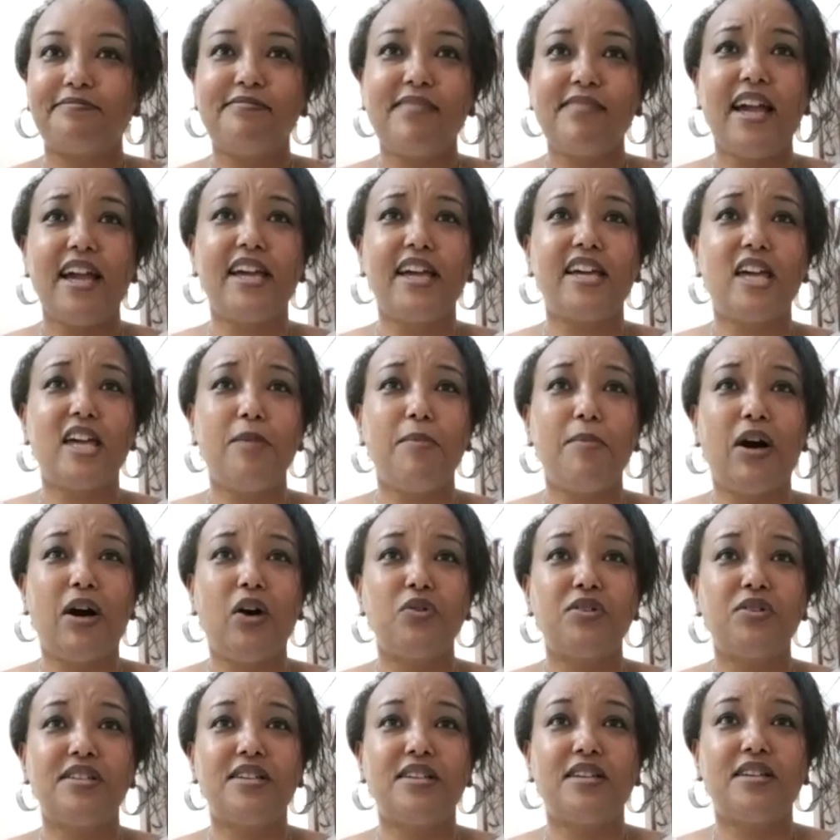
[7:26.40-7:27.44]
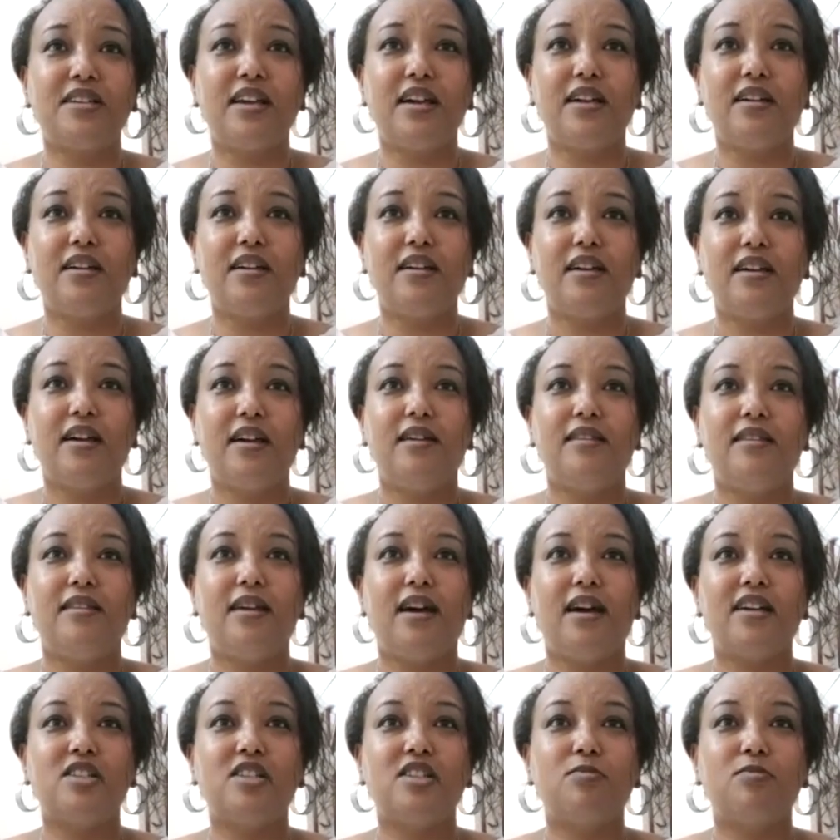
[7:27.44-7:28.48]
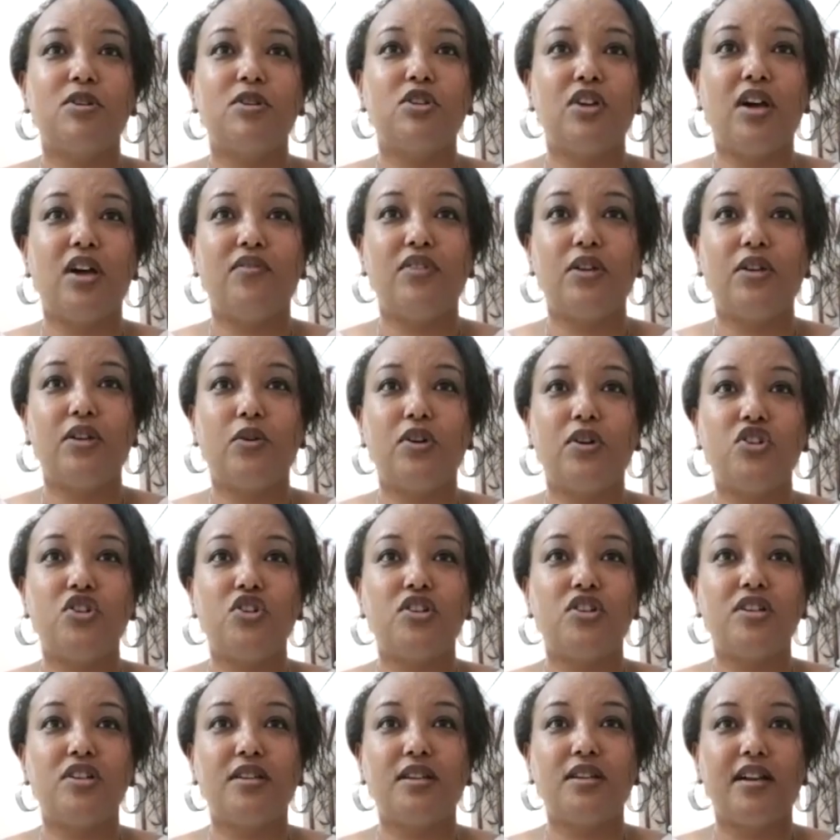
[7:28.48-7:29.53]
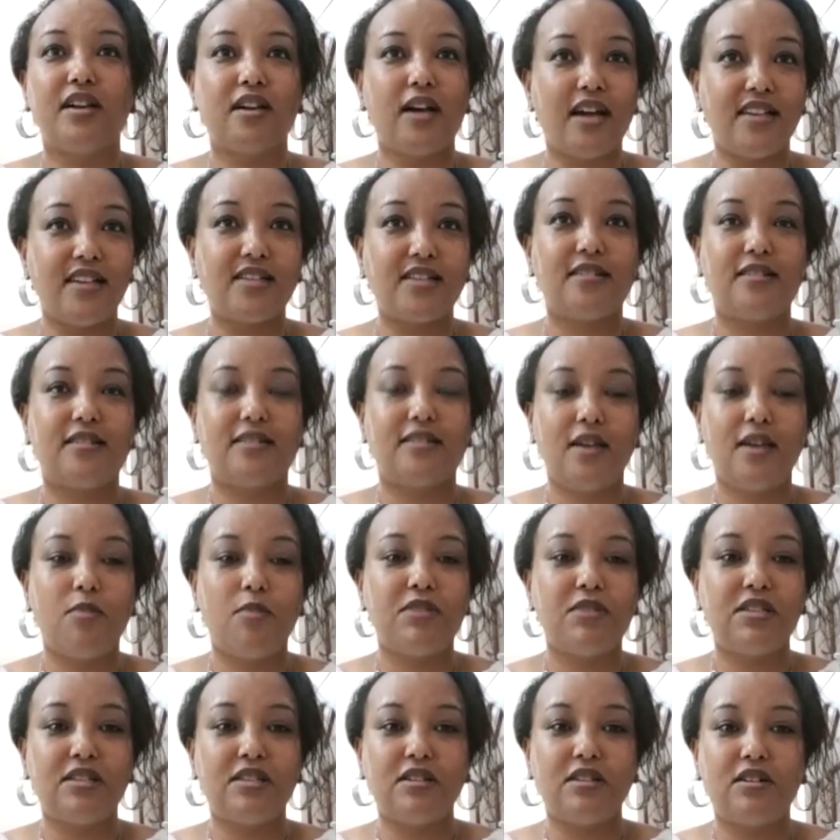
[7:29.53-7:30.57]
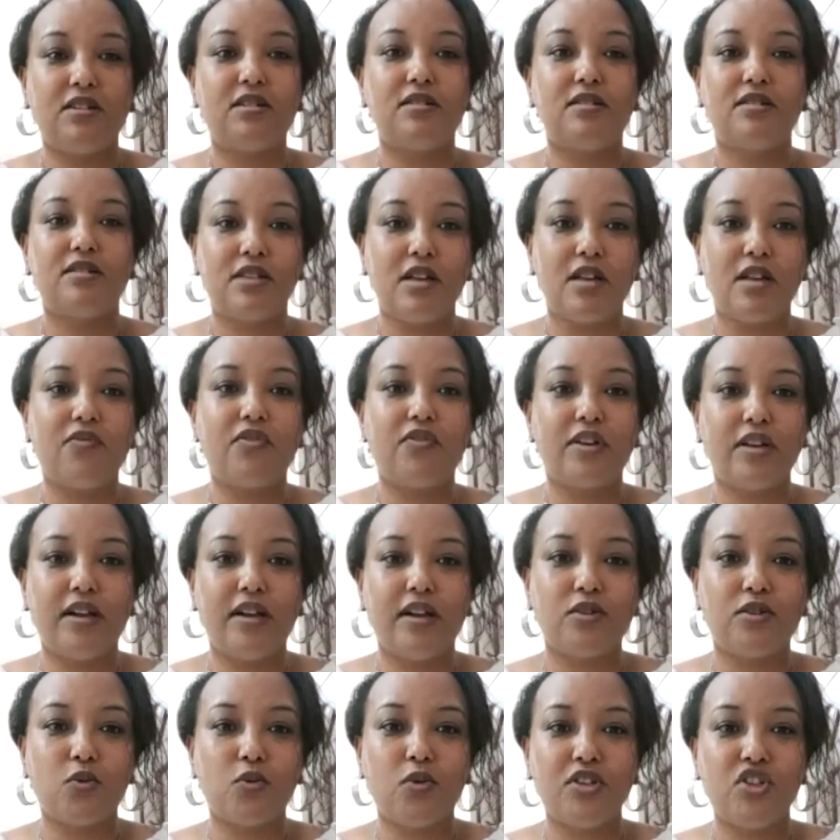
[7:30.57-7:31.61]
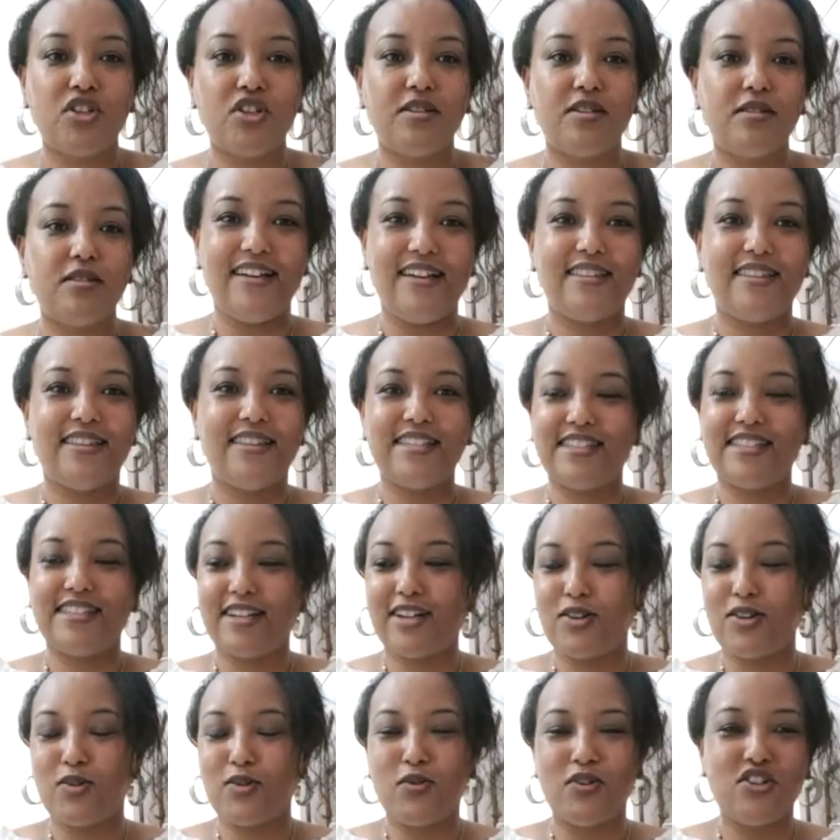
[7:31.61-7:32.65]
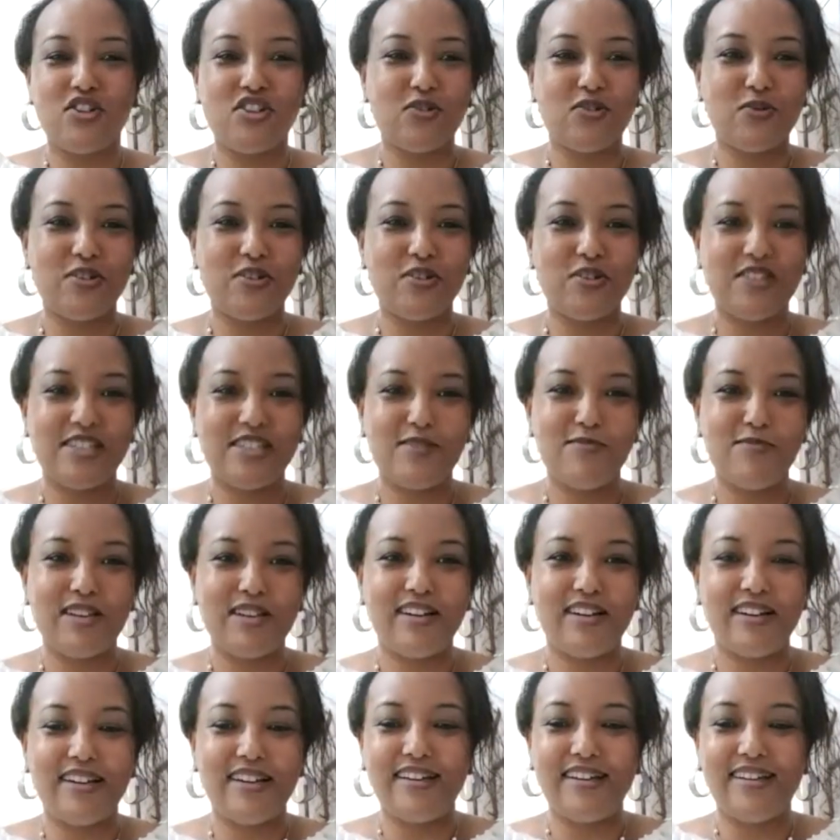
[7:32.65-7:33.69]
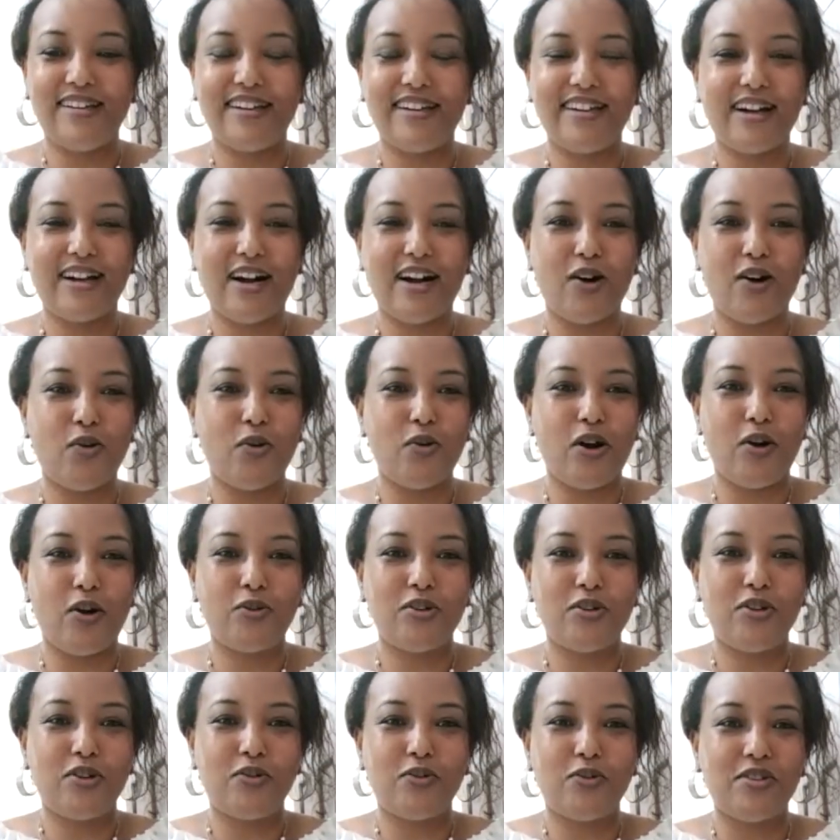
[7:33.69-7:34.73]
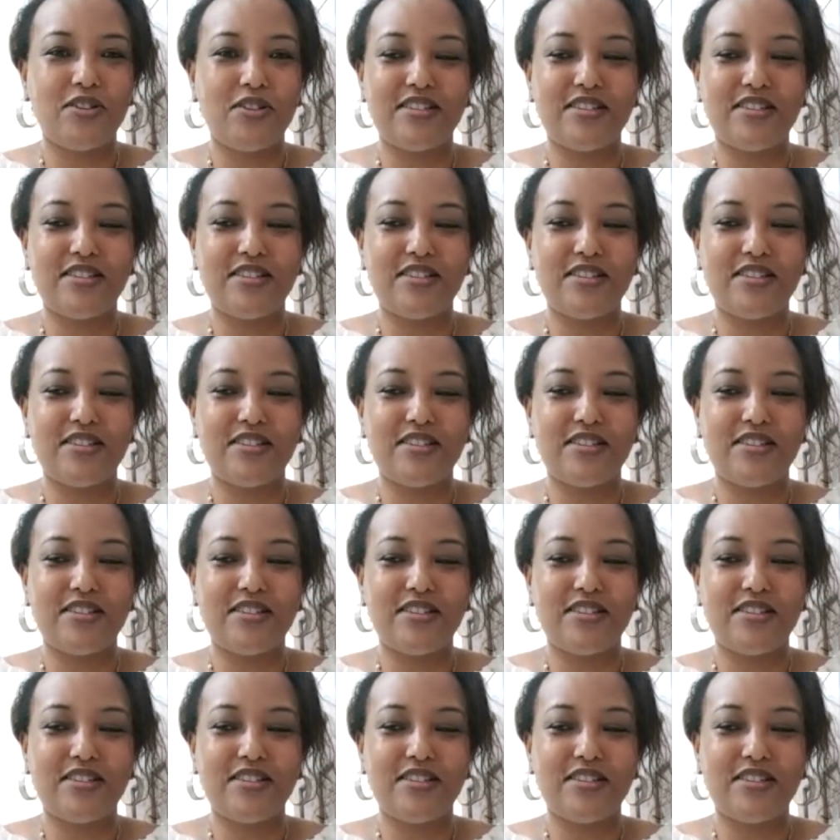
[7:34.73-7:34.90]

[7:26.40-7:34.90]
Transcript: I came out and they asked me, do you have any question? I asked them certain self-reliant questions. The second question was similarly, like, how do you do this